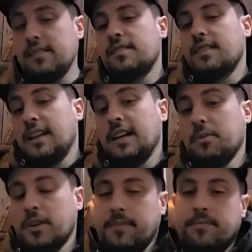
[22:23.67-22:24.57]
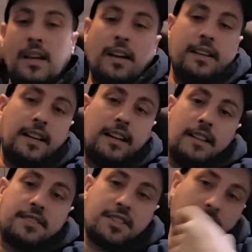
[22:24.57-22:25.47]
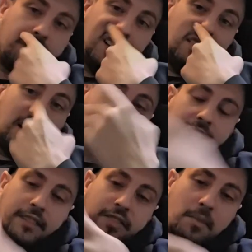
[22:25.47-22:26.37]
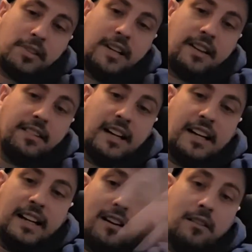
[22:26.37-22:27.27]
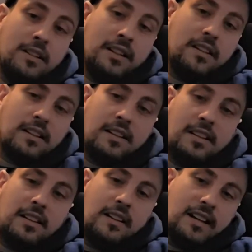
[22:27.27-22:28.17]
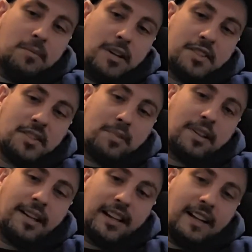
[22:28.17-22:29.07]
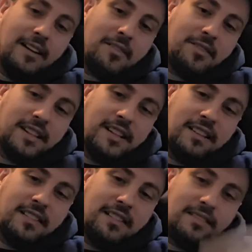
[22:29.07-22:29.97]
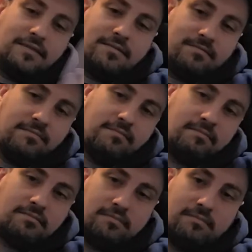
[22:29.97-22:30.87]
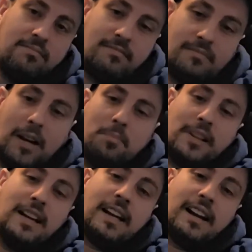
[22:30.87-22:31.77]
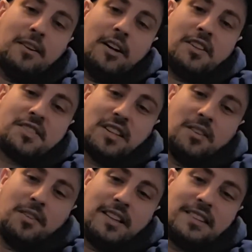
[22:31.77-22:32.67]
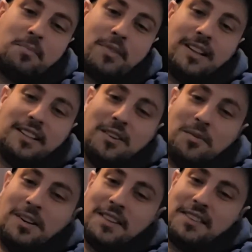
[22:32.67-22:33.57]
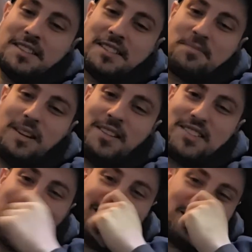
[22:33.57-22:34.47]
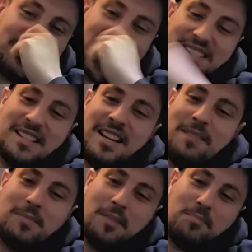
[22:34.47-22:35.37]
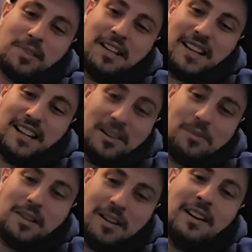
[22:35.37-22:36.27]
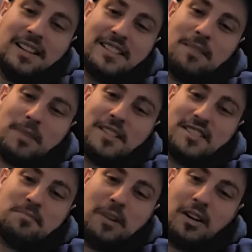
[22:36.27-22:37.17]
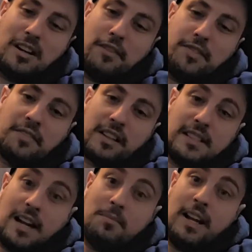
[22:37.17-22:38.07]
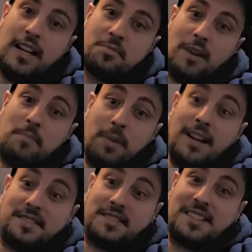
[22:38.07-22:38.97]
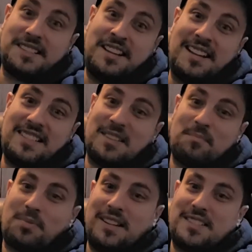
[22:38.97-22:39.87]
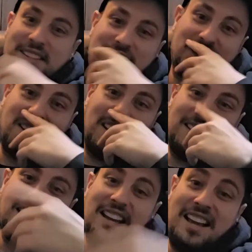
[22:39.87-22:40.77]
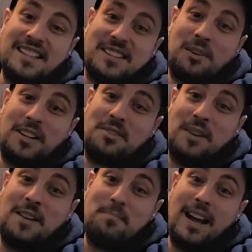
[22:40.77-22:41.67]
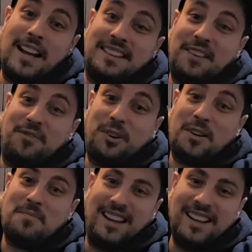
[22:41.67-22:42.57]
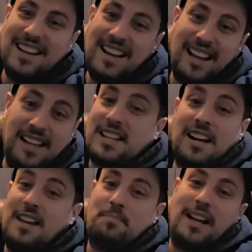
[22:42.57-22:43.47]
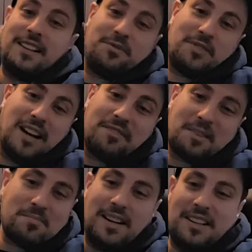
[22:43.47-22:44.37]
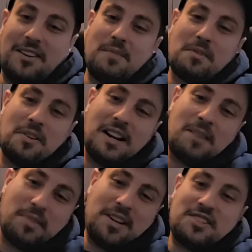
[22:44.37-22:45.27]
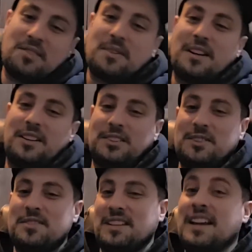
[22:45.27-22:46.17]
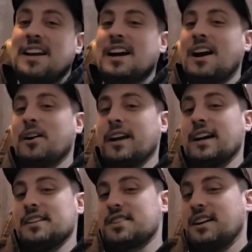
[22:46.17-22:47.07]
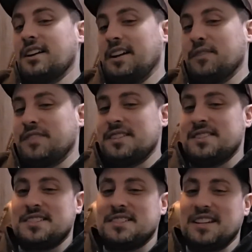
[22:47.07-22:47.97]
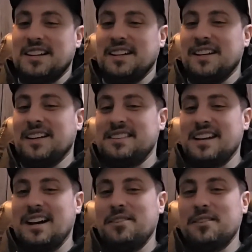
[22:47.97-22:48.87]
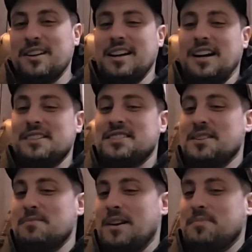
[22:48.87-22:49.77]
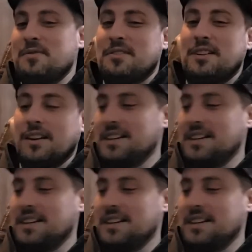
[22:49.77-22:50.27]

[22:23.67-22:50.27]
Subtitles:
Anyway, yeah, so theoretically, if I'm playing that out, and I'm also playing out that, well, I'm playing out also that they probably don't want this speech kind of released, but I'm playing out where somebody's smart enough to realize I'm gonna hedge my bets because suppressing shit is going to end badly for me. It's gonna end badly for everybody. Don't get me wrong, I'm pretty sure we all lose it. Oh yeah, sorry if this is a downer, and I still might be wrong.